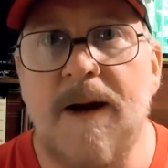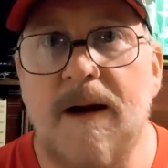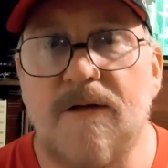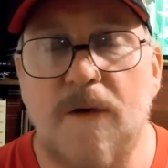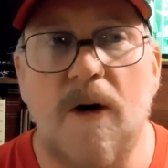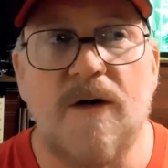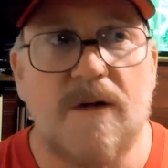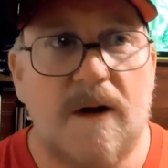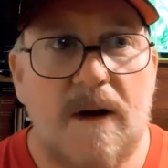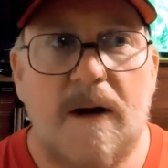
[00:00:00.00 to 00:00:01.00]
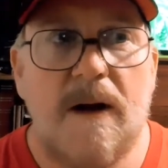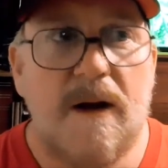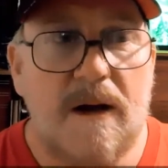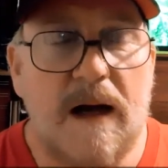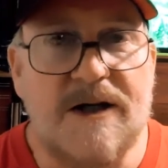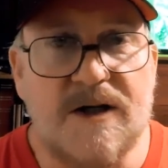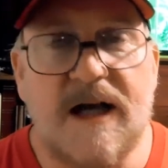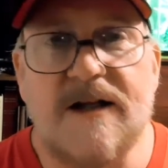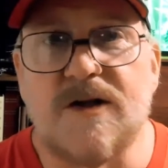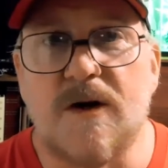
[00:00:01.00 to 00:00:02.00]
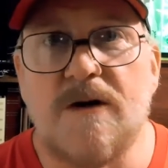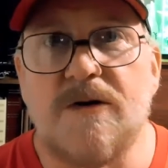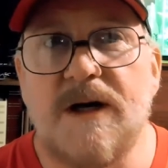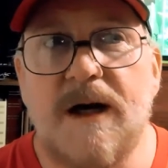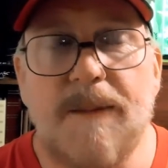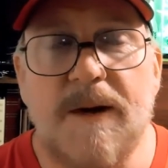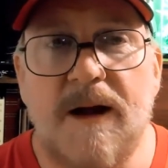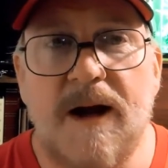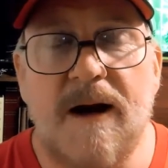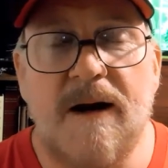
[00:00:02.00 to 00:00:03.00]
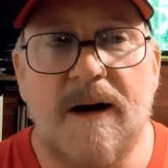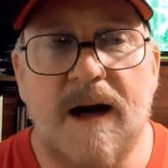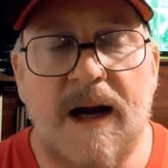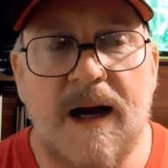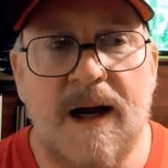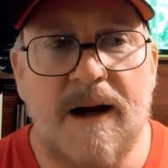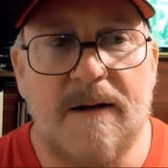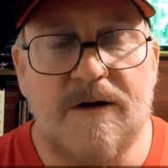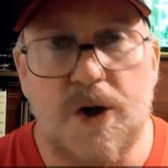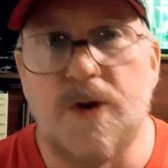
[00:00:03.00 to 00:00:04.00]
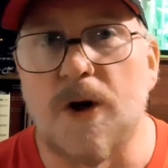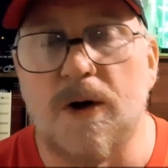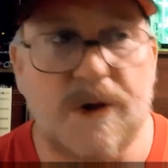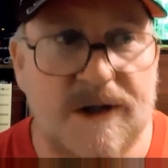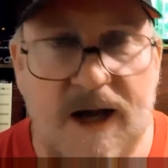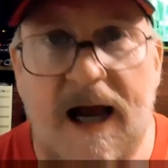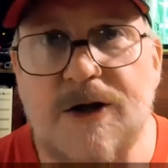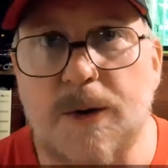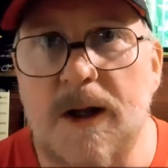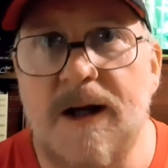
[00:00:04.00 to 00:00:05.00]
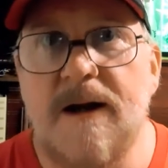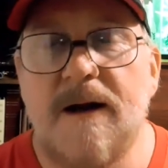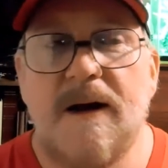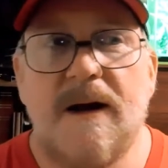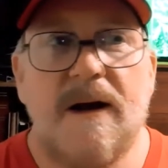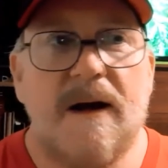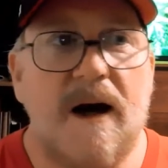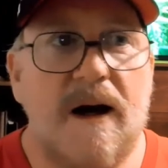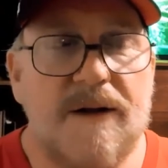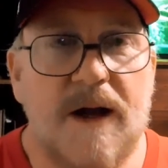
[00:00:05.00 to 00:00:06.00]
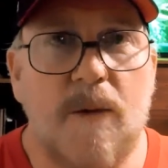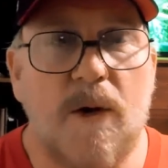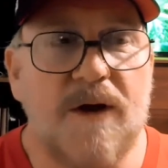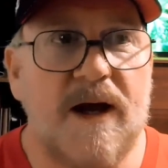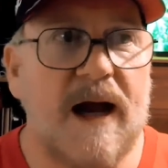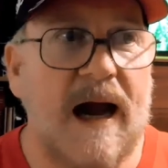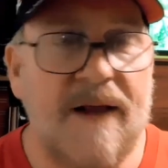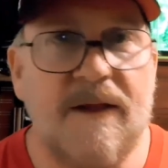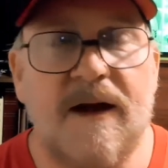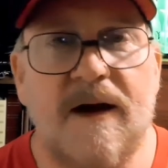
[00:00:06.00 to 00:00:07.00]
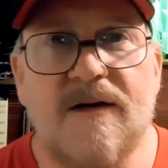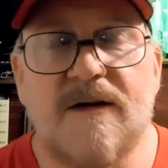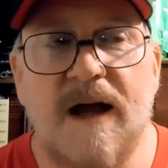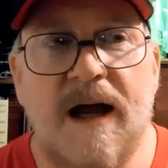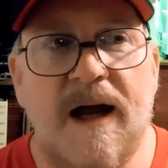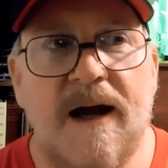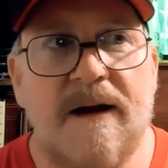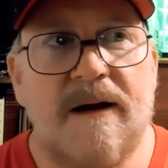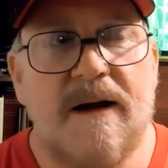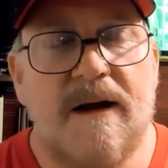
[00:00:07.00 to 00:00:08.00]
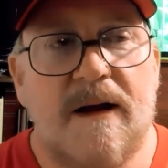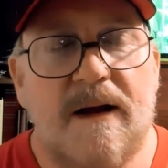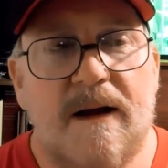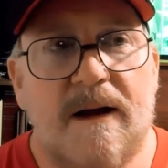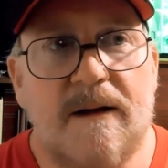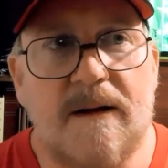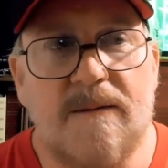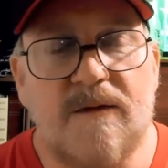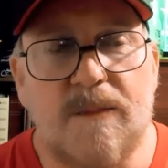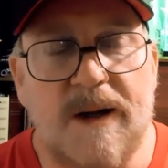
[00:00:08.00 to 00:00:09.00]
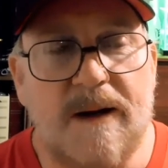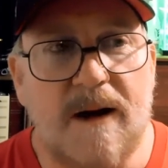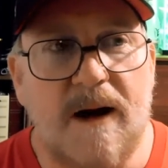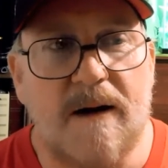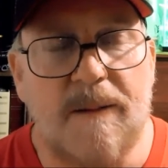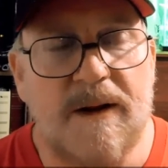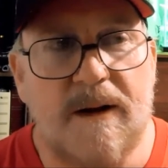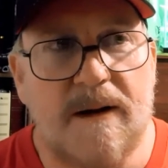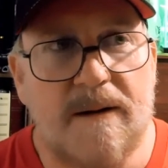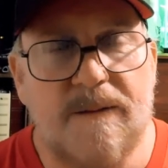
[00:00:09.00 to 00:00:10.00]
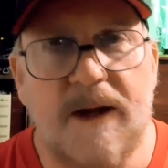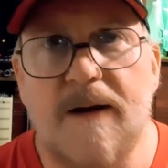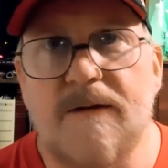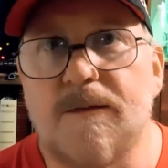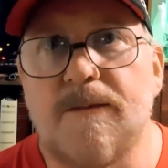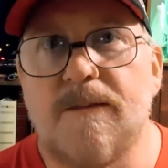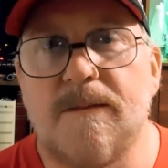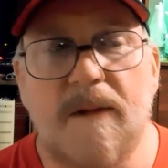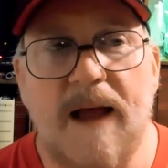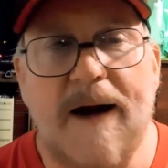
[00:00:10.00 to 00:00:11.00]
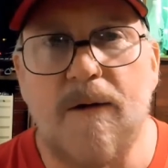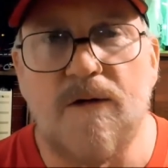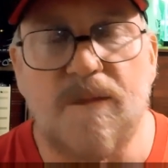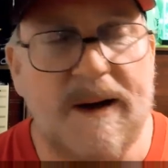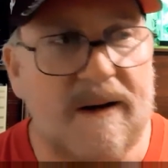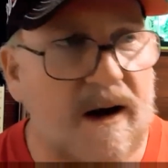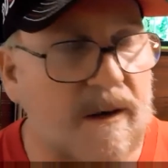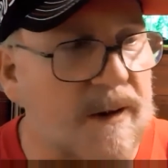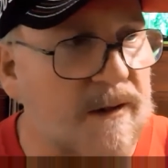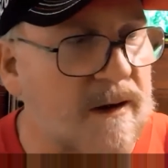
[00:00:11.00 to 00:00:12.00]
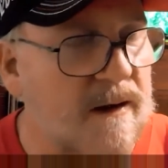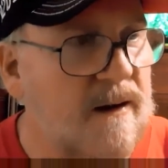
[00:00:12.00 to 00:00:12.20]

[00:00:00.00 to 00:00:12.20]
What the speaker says: As far as I just had surgery up in there, and 2 surgeries actually, the hemorrhoid thing and this, and the sphincterotomy, lateral sphincterotomy thing.